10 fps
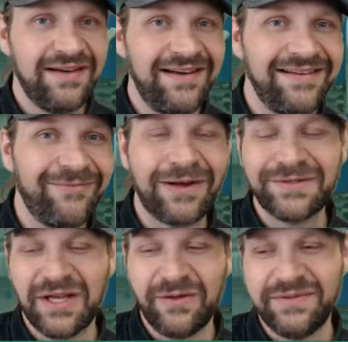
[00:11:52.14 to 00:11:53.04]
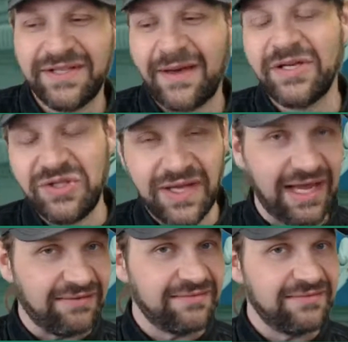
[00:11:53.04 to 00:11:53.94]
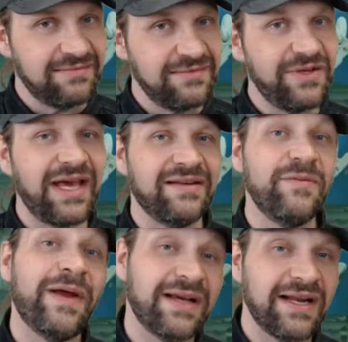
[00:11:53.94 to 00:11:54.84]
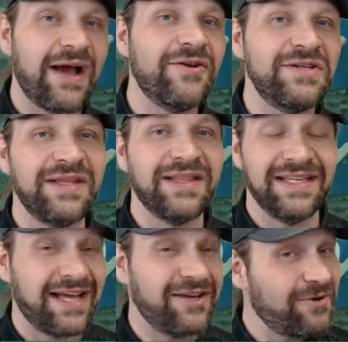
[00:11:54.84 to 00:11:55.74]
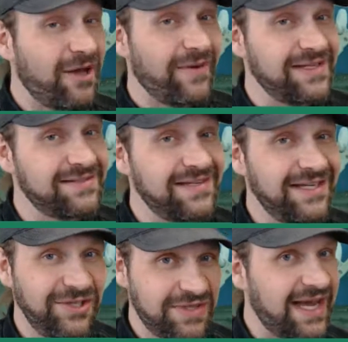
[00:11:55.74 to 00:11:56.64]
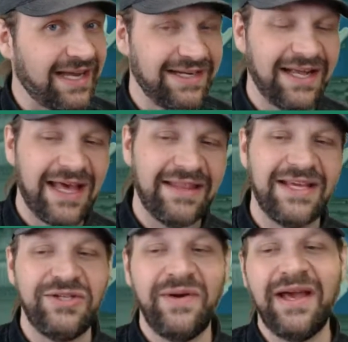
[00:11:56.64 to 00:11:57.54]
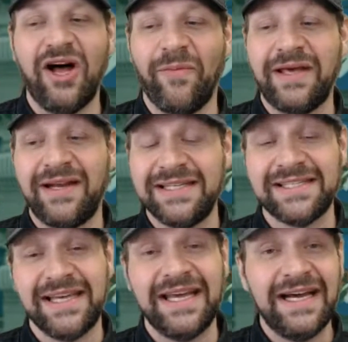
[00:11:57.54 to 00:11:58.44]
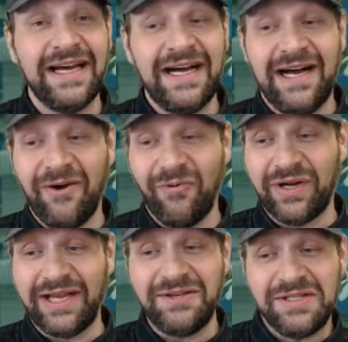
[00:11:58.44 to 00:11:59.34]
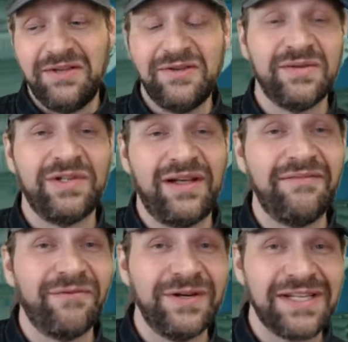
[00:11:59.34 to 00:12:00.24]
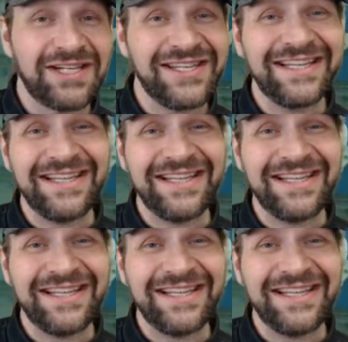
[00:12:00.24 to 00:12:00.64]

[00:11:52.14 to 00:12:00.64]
water-soluble toppings? You can. You can, depending on how you're doing things. I don't always. You can, and they do help. And honestly, what I used to use them a lot for is actually